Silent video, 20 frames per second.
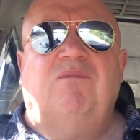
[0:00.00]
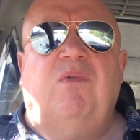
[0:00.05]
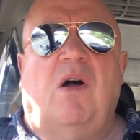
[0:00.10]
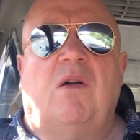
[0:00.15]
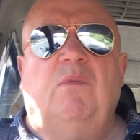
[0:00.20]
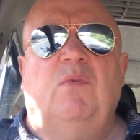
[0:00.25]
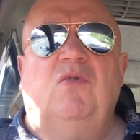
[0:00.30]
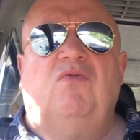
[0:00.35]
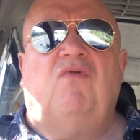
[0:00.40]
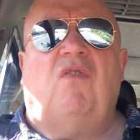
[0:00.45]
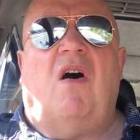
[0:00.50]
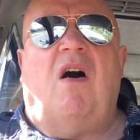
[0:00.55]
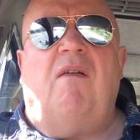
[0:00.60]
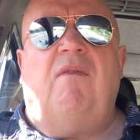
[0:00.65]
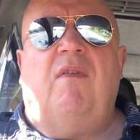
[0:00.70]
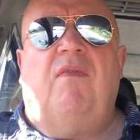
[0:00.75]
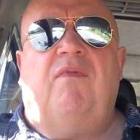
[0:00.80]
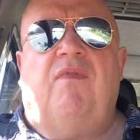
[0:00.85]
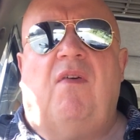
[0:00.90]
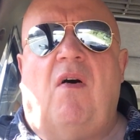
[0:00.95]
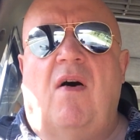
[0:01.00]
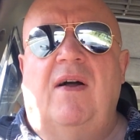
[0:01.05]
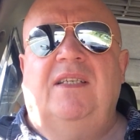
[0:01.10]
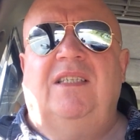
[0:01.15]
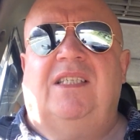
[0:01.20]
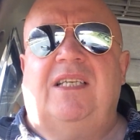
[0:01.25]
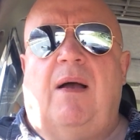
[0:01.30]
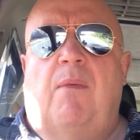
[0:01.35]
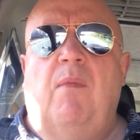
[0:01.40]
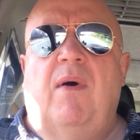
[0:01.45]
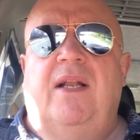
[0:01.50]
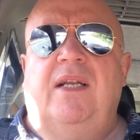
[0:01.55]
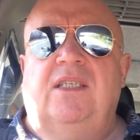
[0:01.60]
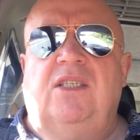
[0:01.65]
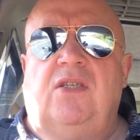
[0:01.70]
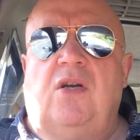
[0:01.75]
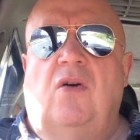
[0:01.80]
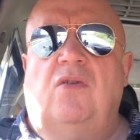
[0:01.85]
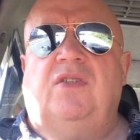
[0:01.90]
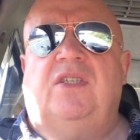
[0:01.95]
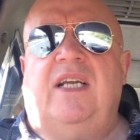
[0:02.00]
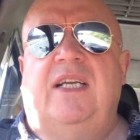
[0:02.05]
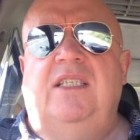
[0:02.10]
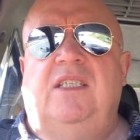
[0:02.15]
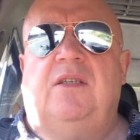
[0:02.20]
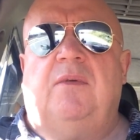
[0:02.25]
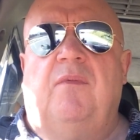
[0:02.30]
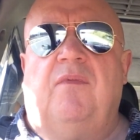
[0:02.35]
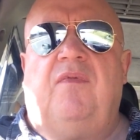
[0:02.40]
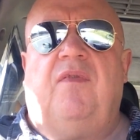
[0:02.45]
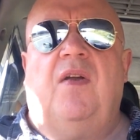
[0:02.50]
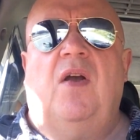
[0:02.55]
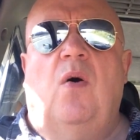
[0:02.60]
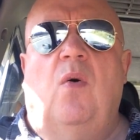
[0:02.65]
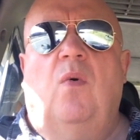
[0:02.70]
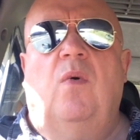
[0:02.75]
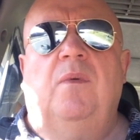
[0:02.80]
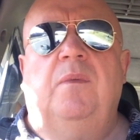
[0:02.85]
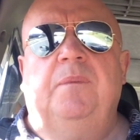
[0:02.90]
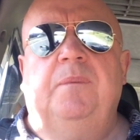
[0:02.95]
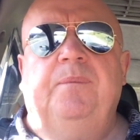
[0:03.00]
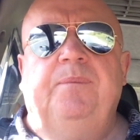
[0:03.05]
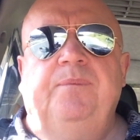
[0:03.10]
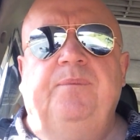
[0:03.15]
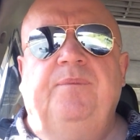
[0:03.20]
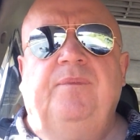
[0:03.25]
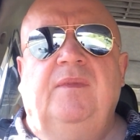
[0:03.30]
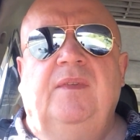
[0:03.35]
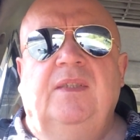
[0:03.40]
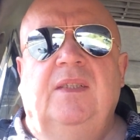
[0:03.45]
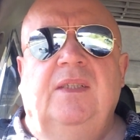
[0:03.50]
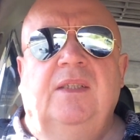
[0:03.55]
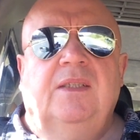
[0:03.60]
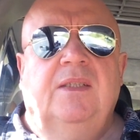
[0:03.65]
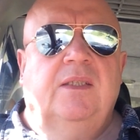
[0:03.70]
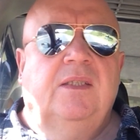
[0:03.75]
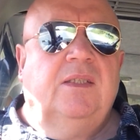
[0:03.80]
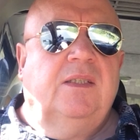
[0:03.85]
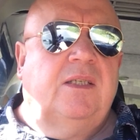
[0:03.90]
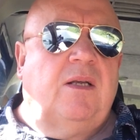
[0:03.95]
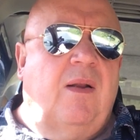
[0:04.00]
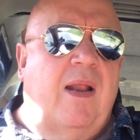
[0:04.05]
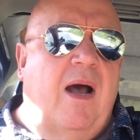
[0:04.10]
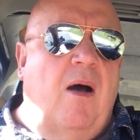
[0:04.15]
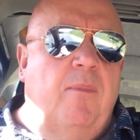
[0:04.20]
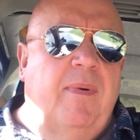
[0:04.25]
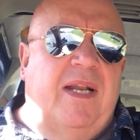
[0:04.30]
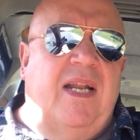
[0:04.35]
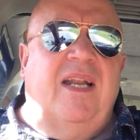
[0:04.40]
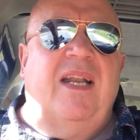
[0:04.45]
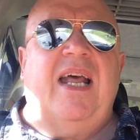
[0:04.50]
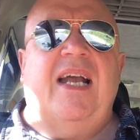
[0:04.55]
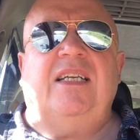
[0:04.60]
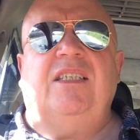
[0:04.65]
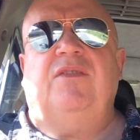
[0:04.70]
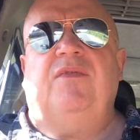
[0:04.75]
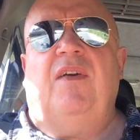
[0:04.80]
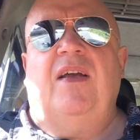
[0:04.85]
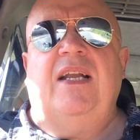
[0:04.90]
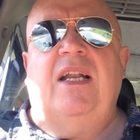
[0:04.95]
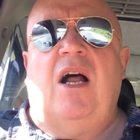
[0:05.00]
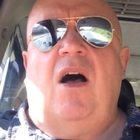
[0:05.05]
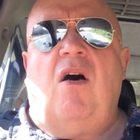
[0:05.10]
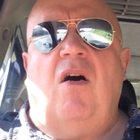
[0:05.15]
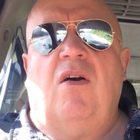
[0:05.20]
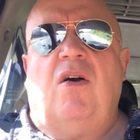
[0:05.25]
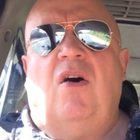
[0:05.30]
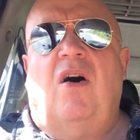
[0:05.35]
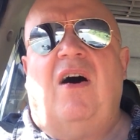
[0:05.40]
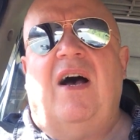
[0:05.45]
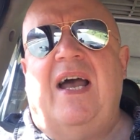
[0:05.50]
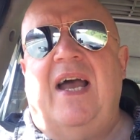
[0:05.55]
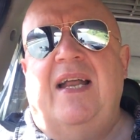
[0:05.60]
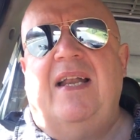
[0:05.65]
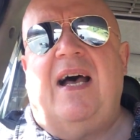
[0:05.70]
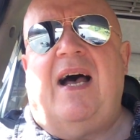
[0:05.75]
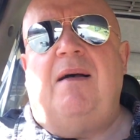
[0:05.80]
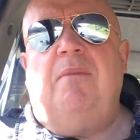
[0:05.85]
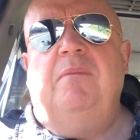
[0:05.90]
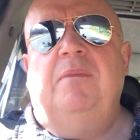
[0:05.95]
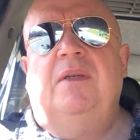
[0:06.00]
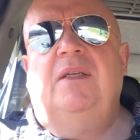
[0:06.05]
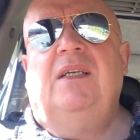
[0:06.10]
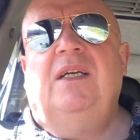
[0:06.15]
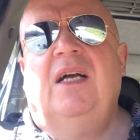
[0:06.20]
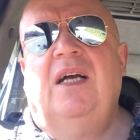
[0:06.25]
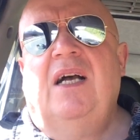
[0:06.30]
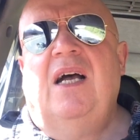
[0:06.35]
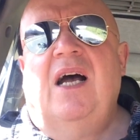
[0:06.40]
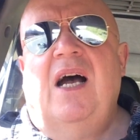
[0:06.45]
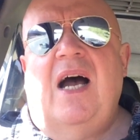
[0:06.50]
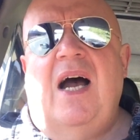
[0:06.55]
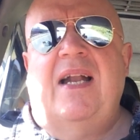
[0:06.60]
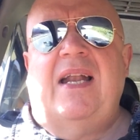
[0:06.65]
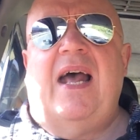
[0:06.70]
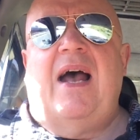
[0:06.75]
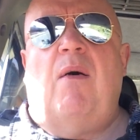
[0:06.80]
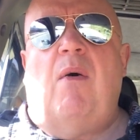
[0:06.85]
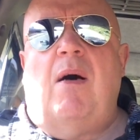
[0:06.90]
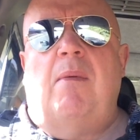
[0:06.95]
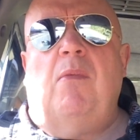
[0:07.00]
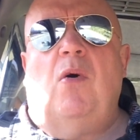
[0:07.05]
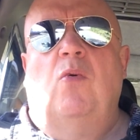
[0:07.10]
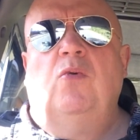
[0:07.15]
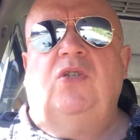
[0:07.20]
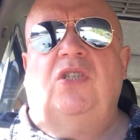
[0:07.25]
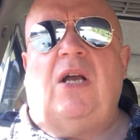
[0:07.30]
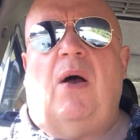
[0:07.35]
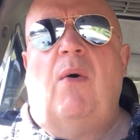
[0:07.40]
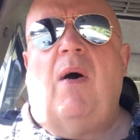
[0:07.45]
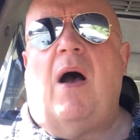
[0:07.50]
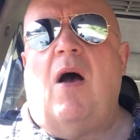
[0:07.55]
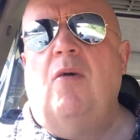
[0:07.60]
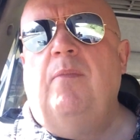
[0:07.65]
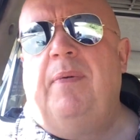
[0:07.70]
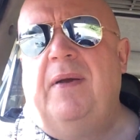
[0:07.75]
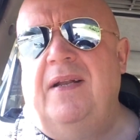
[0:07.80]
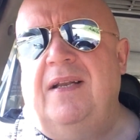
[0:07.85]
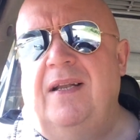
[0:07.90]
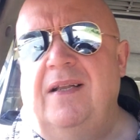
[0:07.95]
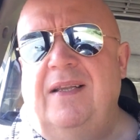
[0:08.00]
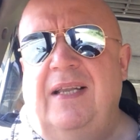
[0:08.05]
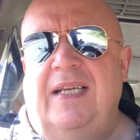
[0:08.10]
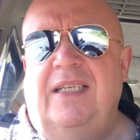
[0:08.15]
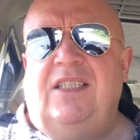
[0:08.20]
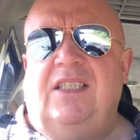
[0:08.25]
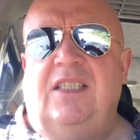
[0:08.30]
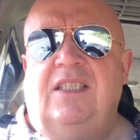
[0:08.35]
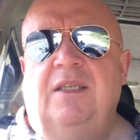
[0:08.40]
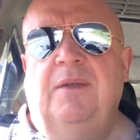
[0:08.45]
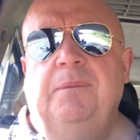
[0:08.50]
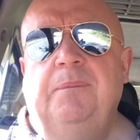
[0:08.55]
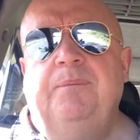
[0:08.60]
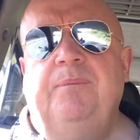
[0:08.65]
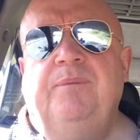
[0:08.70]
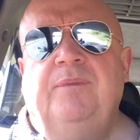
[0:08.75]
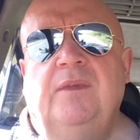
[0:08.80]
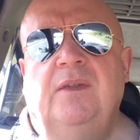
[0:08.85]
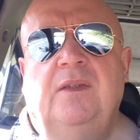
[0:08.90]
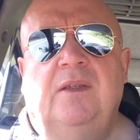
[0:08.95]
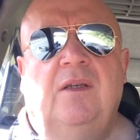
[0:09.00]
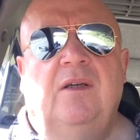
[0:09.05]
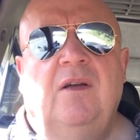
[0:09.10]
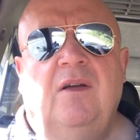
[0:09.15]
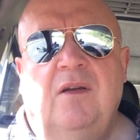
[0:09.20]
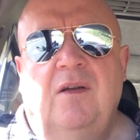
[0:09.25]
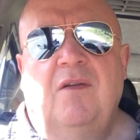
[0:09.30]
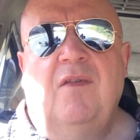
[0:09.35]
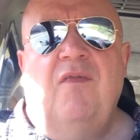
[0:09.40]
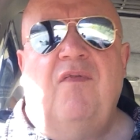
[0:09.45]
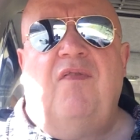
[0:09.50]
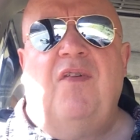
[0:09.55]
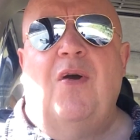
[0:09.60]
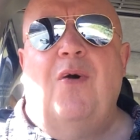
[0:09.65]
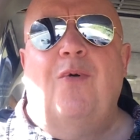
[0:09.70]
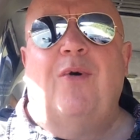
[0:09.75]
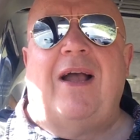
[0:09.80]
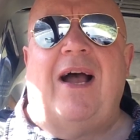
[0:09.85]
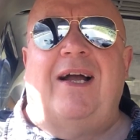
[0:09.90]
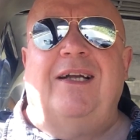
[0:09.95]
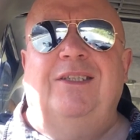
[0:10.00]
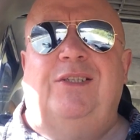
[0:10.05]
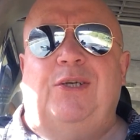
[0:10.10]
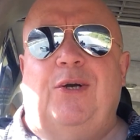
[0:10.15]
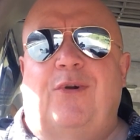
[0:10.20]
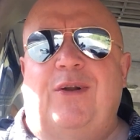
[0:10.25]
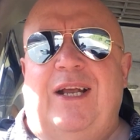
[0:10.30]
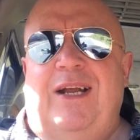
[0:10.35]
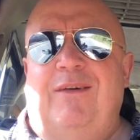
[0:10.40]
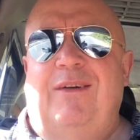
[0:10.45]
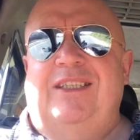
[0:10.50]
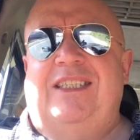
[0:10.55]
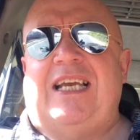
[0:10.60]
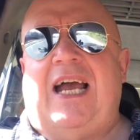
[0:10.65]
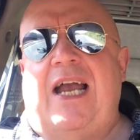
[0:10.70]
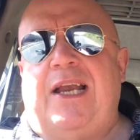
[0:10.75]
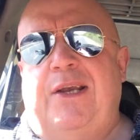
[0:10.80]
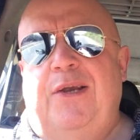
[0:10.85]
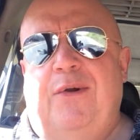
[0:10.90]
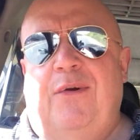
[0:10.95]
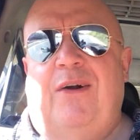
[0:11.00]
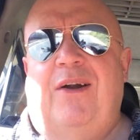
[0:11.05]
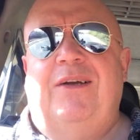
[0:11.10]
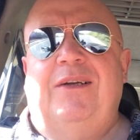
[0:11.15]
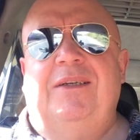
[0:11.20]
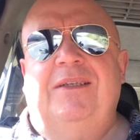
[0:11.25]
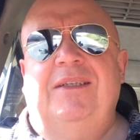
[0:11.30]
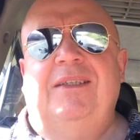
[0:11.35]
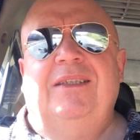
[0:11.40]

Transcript: I would rather find somewhere that's got decent fuel. So that'll be the next thing that I've got to head up. And now I'm also hoping that this fuel gauge on here is accurate.